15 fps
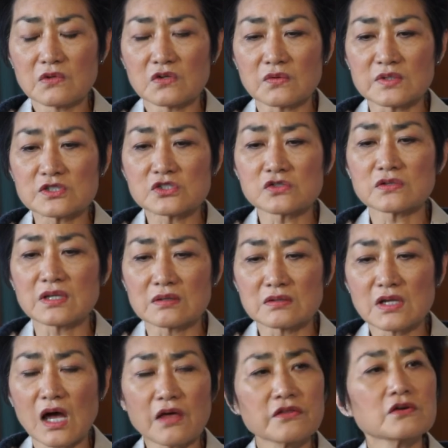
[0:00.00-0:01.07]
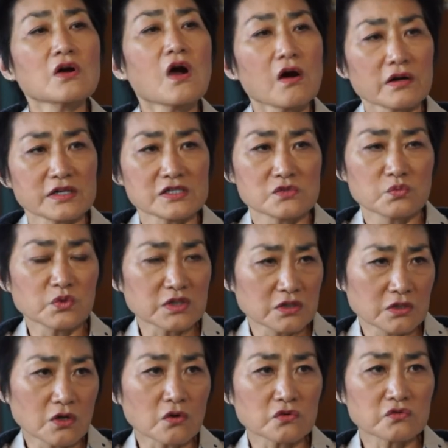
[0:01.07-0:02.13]
to ensure that other artists
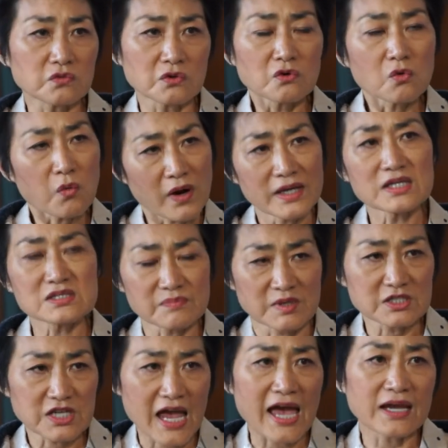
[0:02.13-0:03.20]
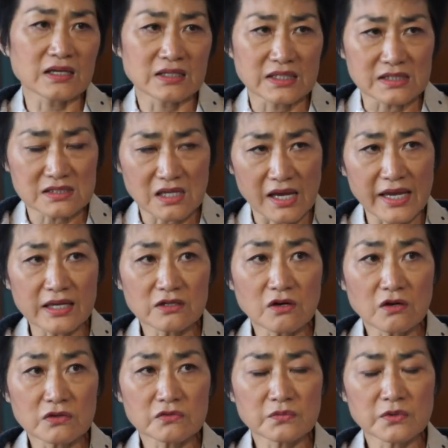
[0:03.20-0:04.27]
wouldn't go through quite as much agony as I had
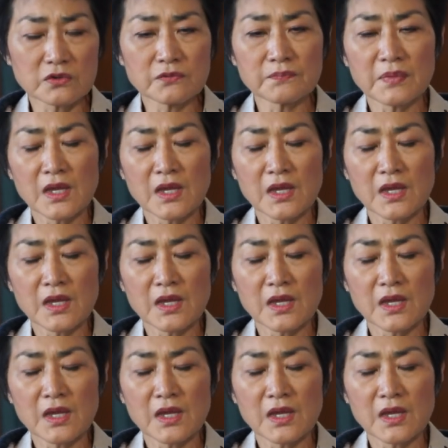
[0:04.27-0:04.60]
gone through.